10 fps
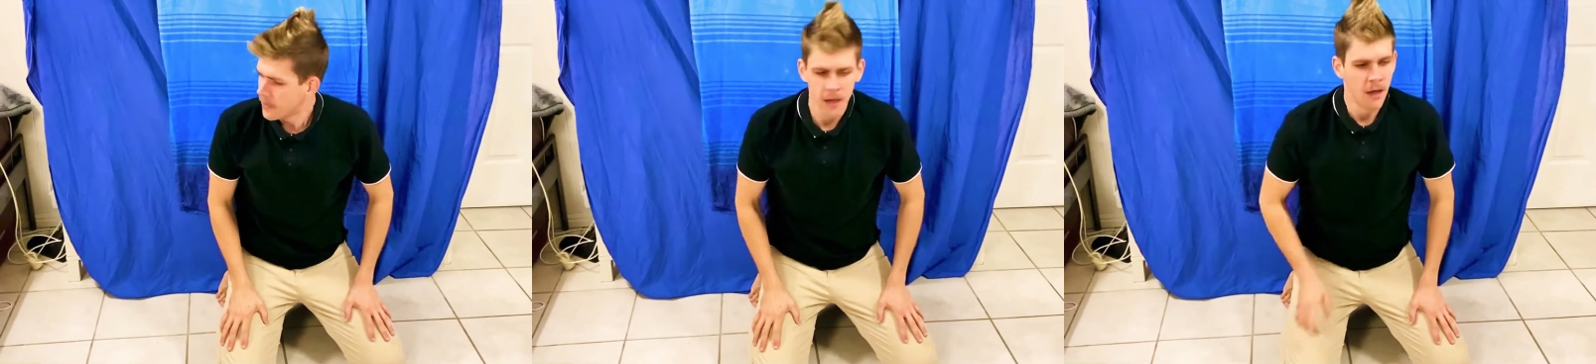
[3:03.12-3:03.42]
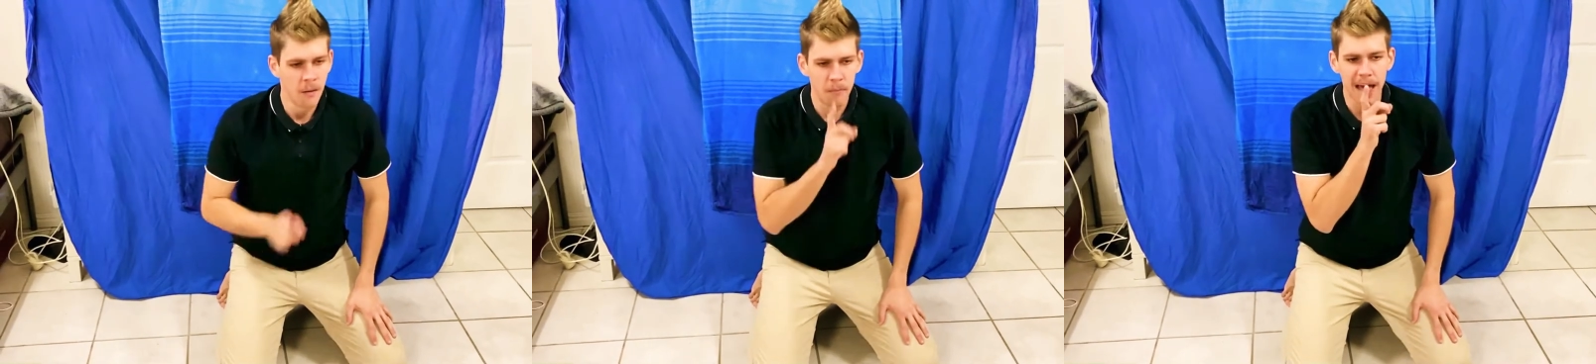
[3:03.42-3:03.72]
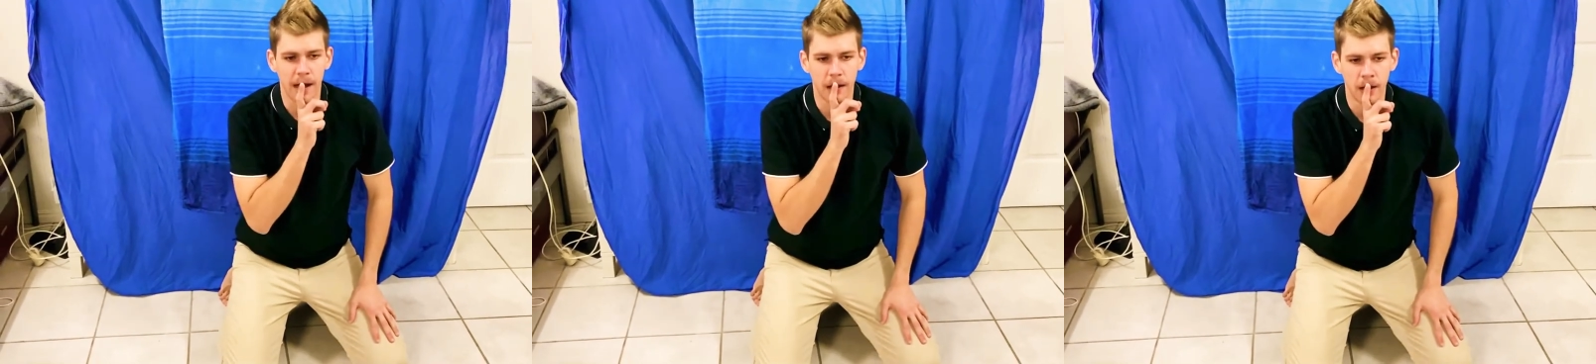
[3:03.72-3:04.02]

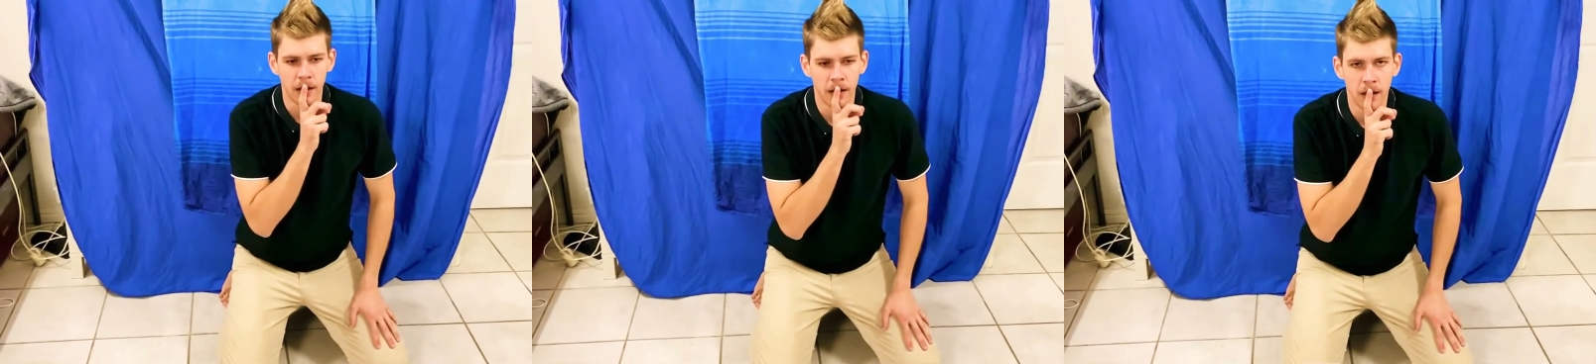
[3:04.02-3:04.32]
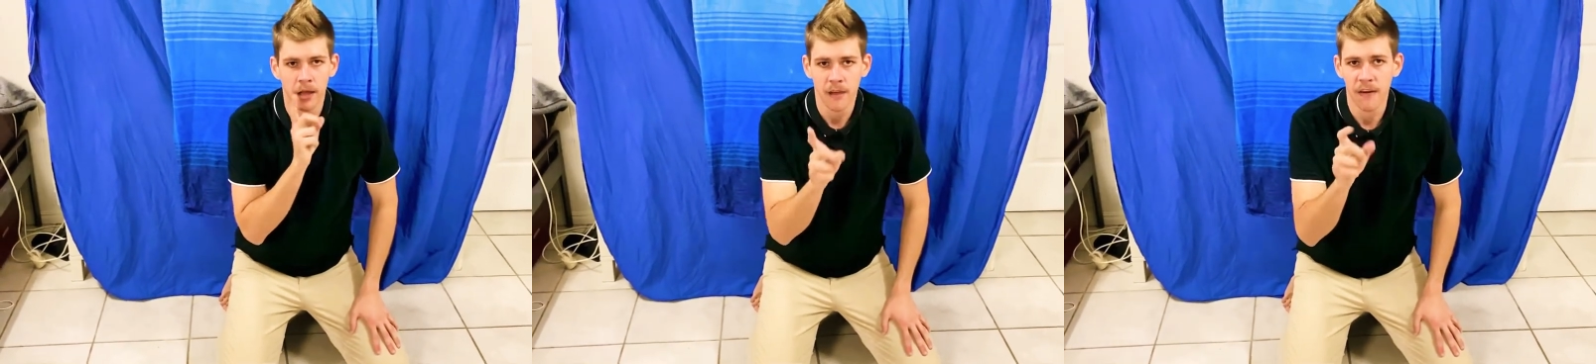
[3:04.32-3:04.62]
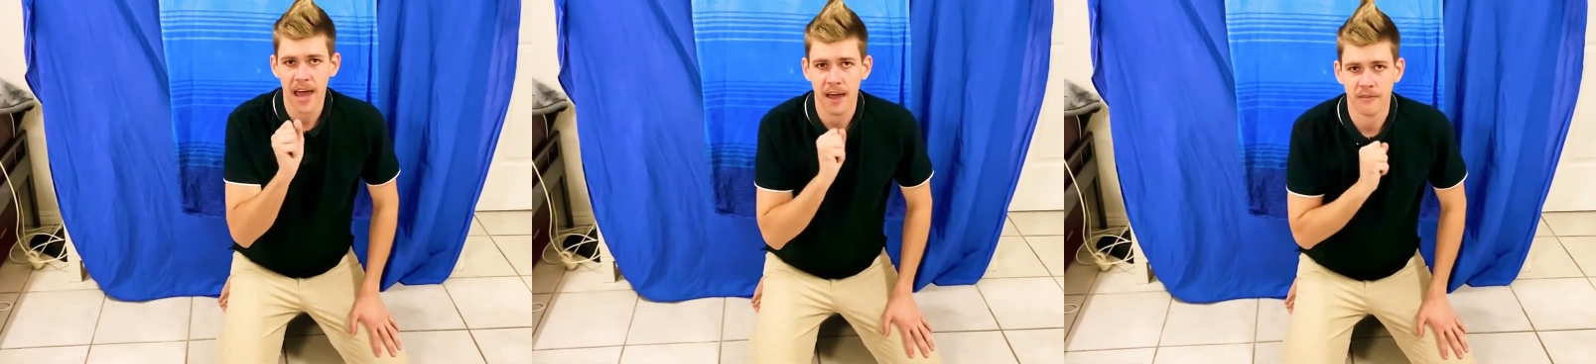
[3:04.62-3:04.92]
But if I
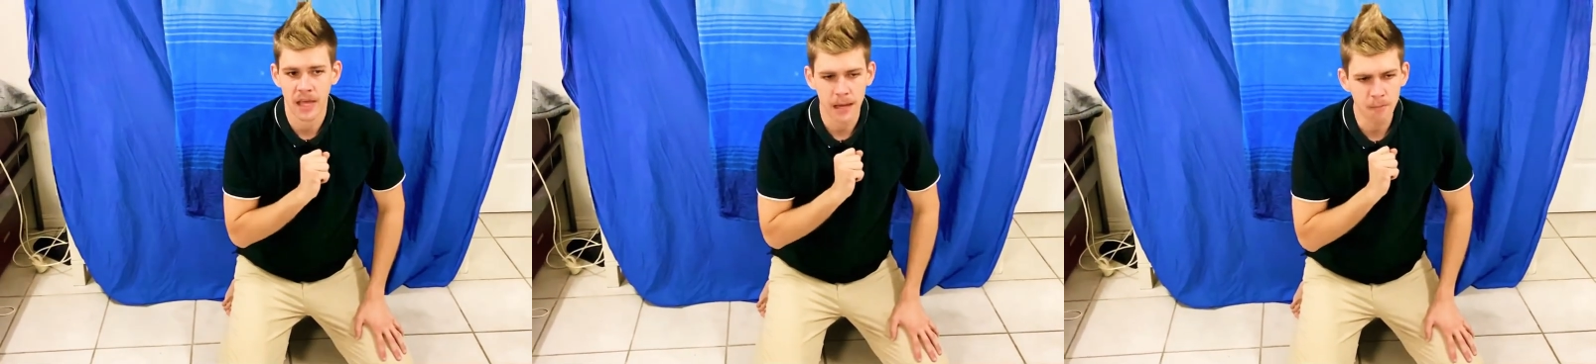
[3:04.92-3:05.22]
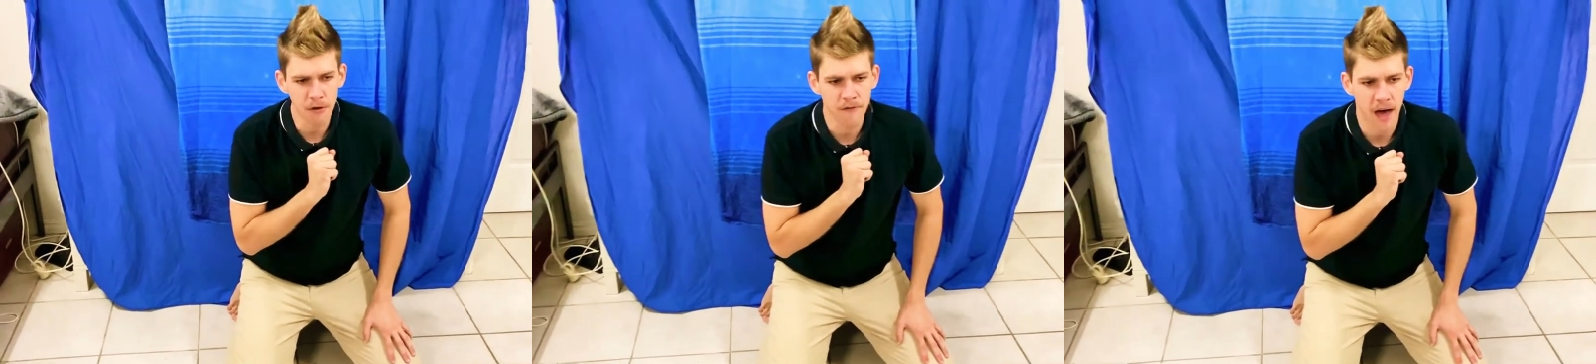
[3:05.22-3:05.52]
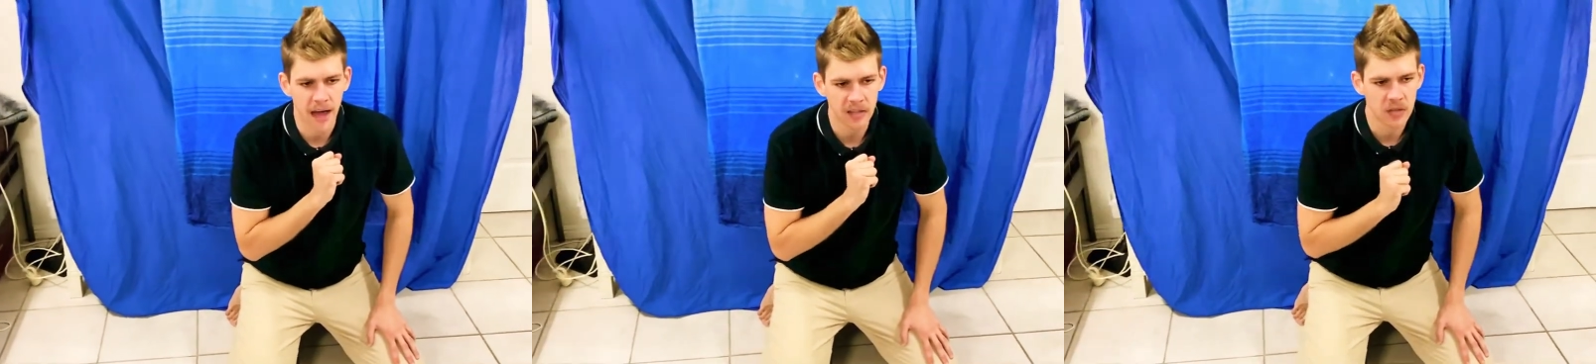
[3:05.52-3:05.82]
have to
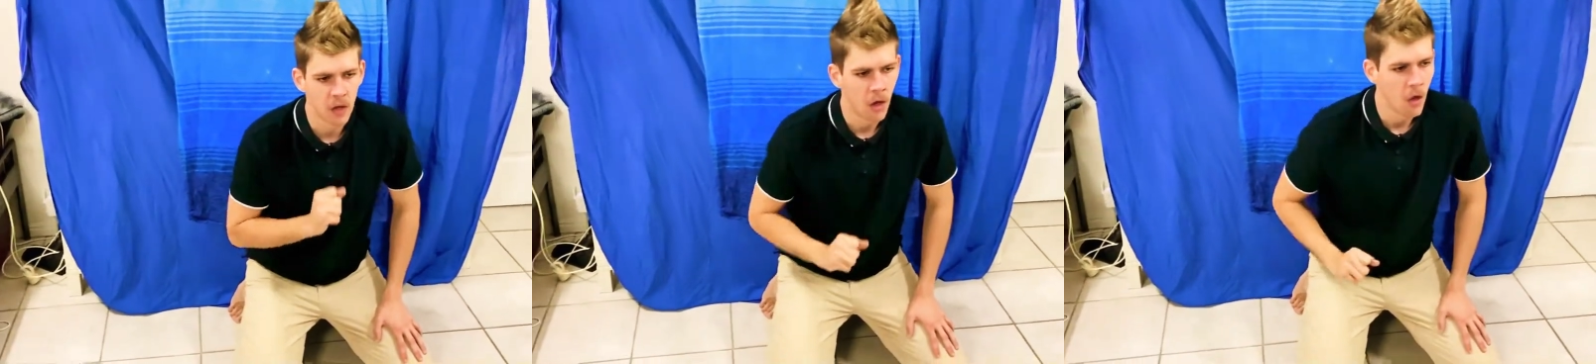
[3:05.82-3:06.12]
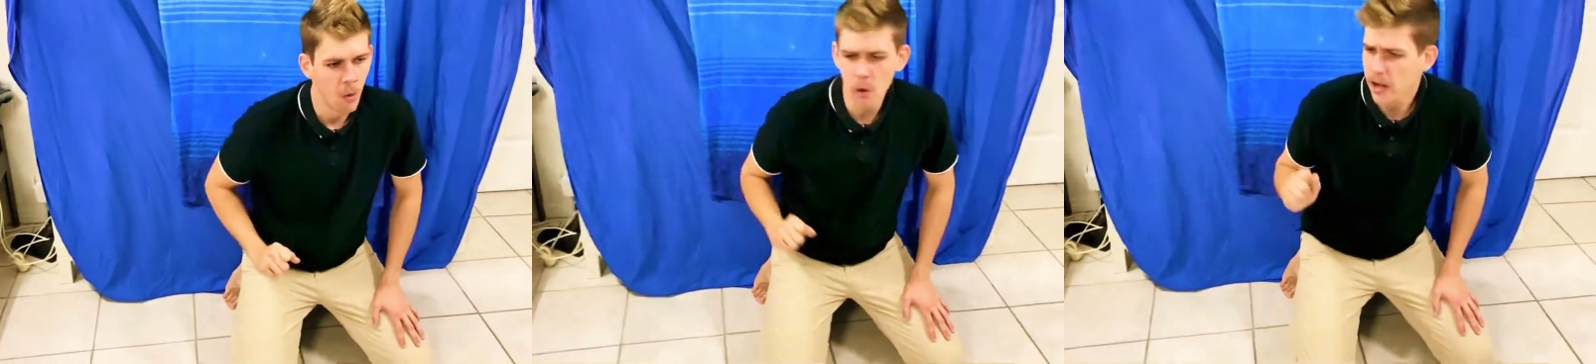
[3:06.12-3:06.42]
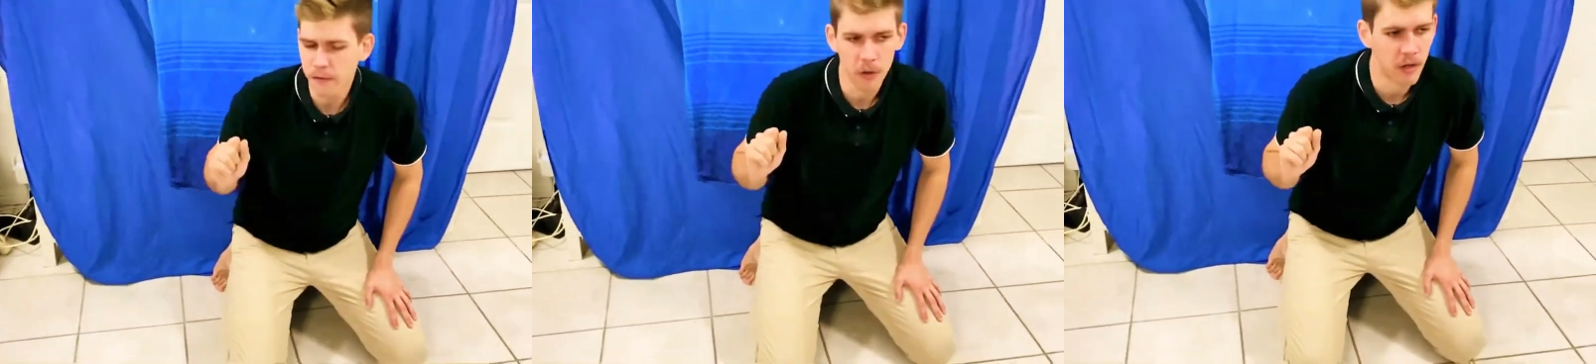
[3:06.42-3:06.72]
improvise, what
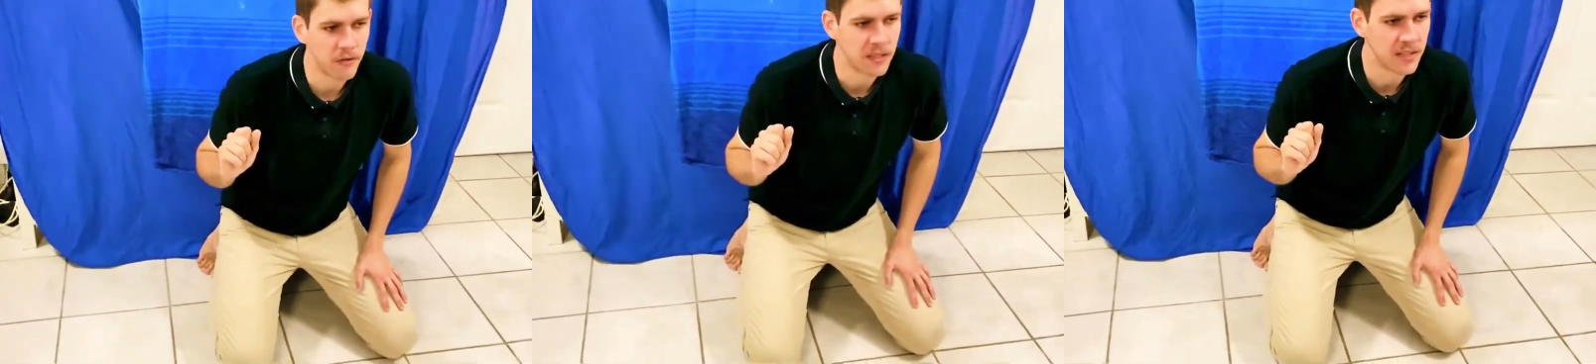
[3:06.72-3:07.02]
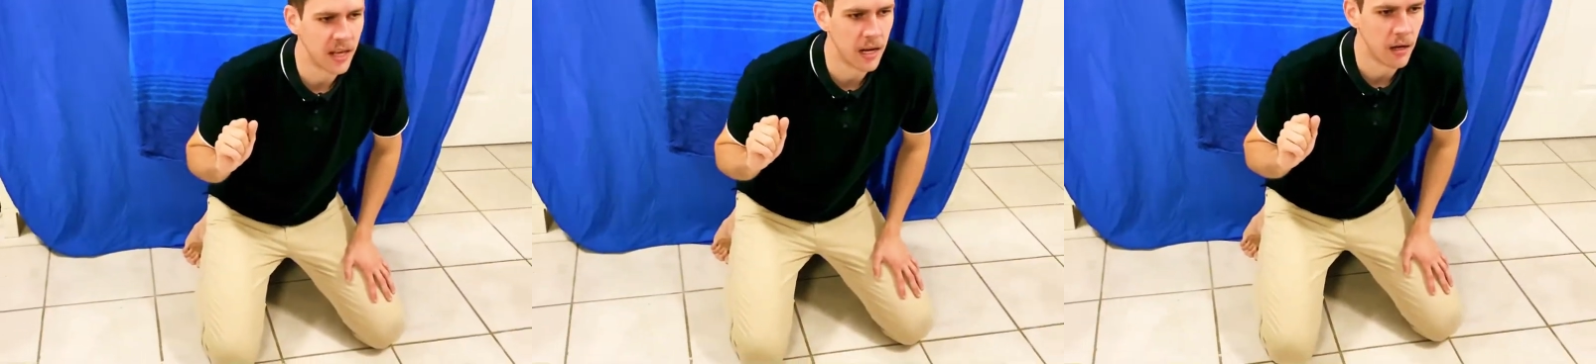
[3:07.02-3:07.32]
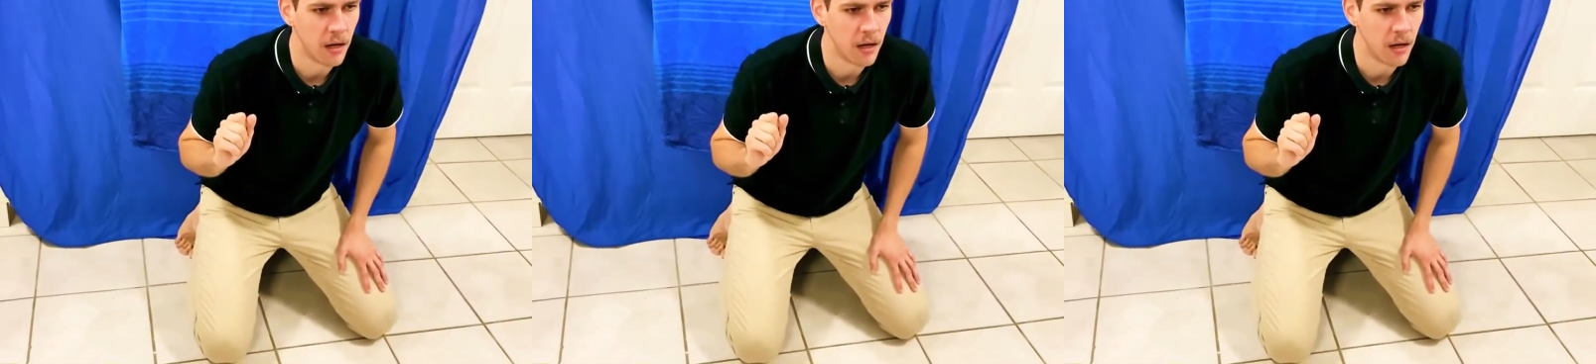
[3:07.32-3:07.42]
if all of a sudden